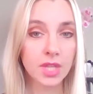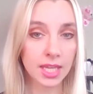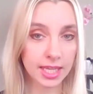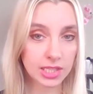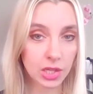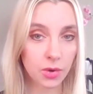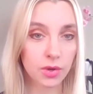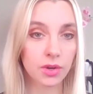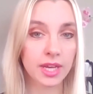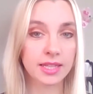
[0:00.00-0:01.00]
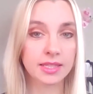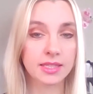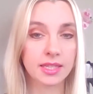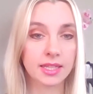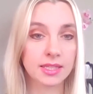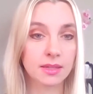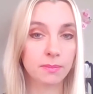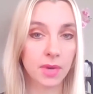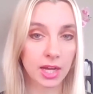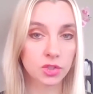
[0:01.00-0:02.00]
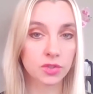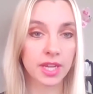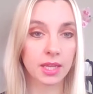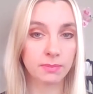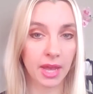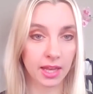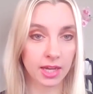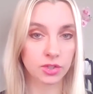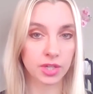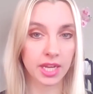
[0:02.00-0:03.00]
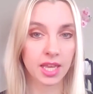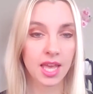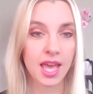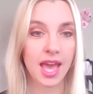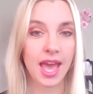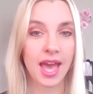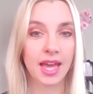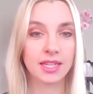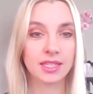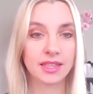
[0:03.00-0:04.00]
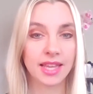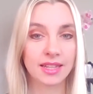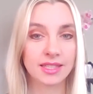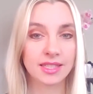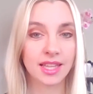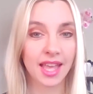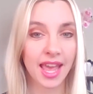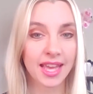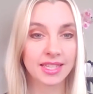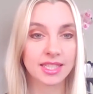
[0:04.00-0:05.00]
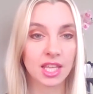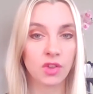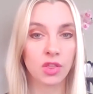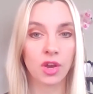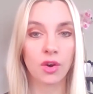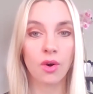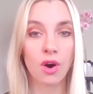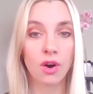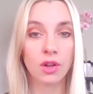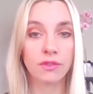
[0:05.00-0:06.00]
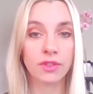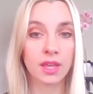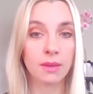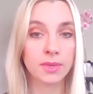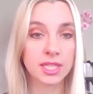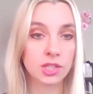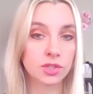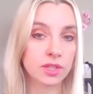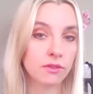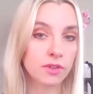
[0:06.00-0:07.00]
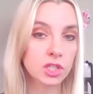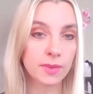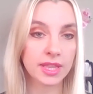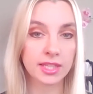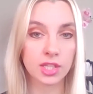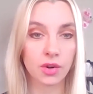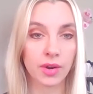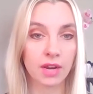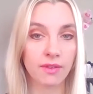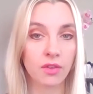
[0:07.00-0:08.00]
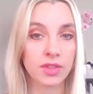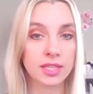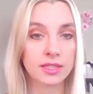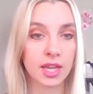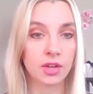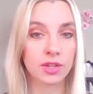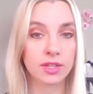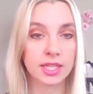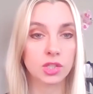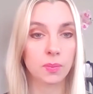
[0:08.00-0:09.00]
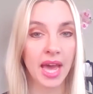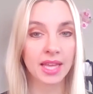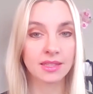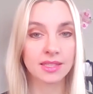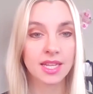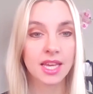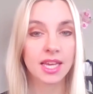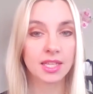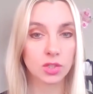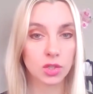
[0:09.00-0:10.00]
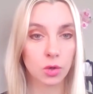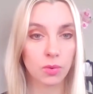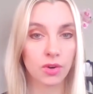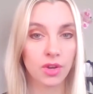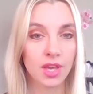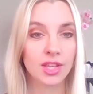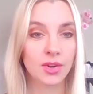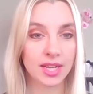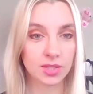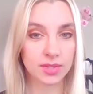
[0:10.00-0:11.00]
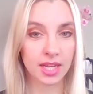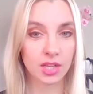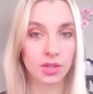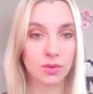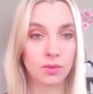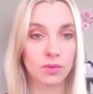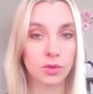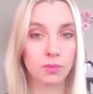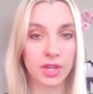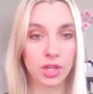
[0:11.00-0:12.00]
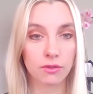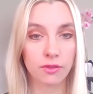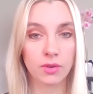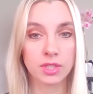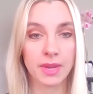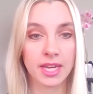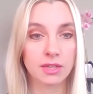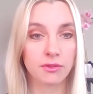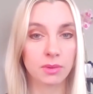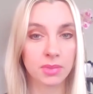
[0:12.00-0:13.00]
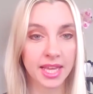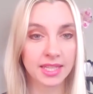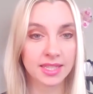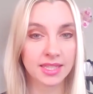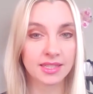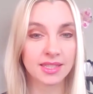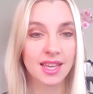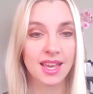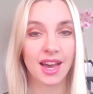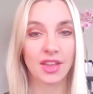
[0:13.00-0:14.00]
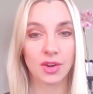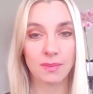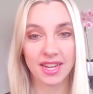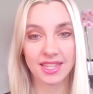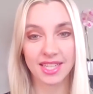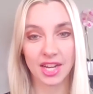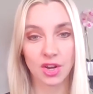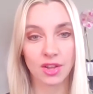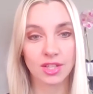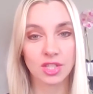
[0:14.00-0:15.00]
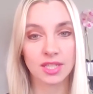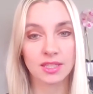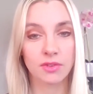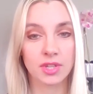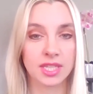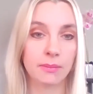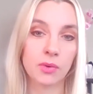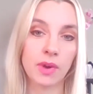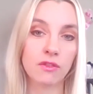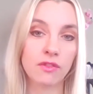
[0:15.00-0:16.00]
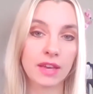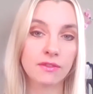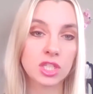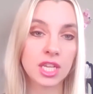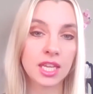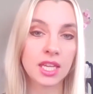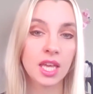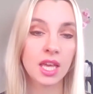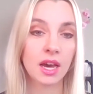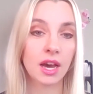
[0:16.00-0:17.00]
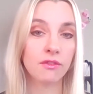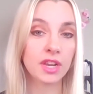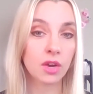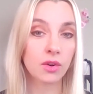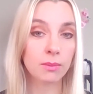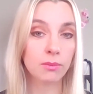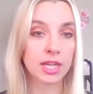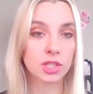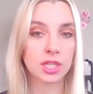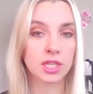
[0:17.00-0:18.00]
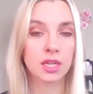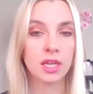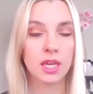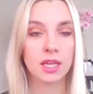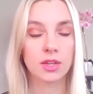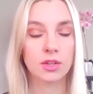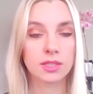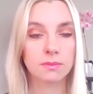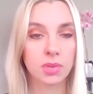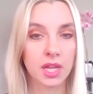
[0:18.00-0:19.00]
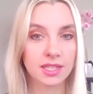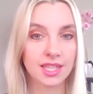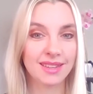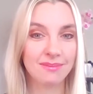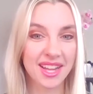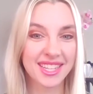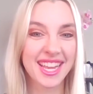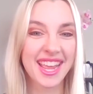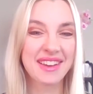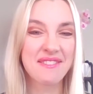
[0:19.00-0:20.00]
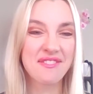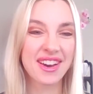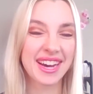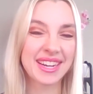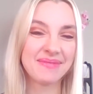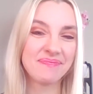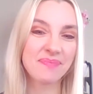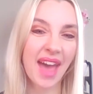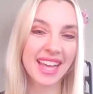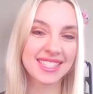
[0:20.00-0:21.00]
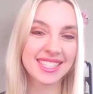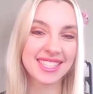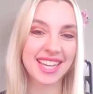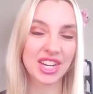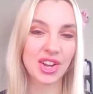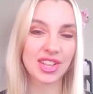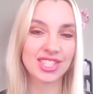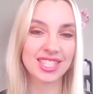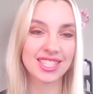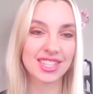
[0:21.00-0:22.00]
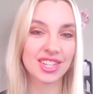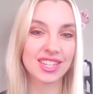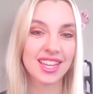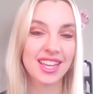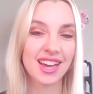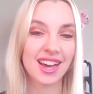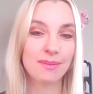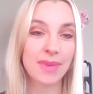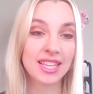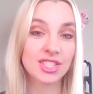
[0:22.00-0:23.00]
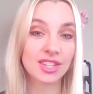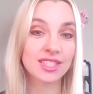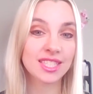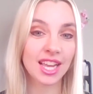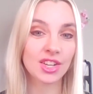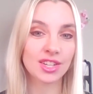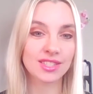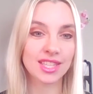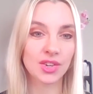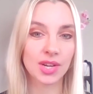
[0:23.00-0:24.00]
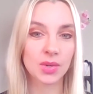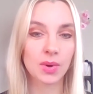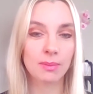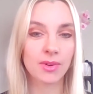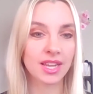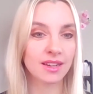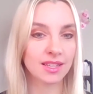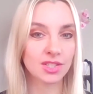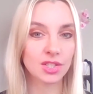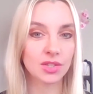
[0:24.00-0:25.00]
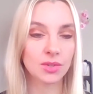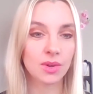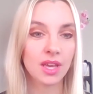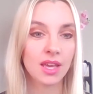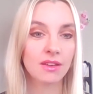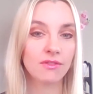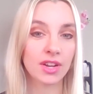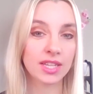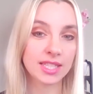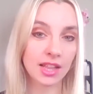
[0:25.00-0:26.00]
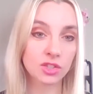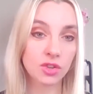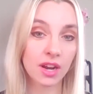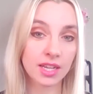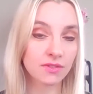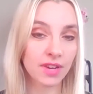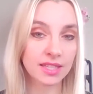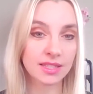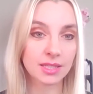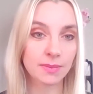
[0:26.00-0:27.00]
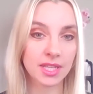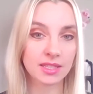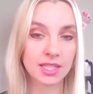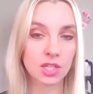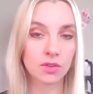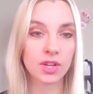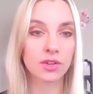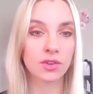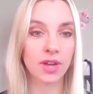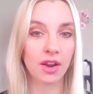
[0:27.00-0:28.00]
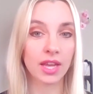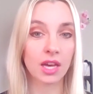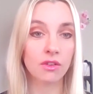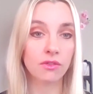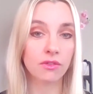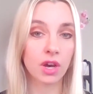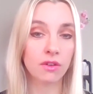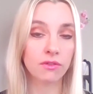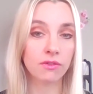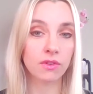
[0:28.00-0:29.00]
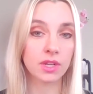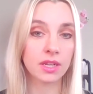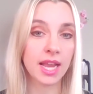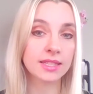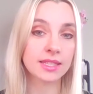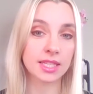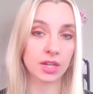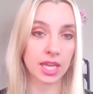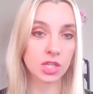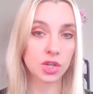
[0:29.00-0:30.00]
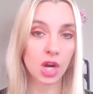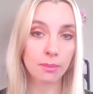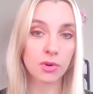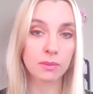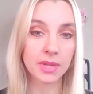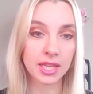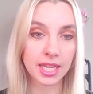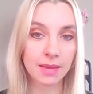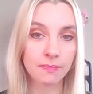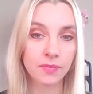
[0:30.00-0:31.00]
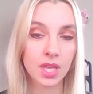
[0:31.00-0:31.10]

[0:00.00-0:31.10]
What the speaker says: is local. It's country by country. And that's the case, even though all of the potential infringement that's occurring around these standard essential patents is global. As you said, you bring your phone to many different places. There are many technologies, for example, around 5G, video compression. There's plenty of patented technologies that are based on standards that are incorporated into various electronic devices, because that's a critical area of necessary interoperability.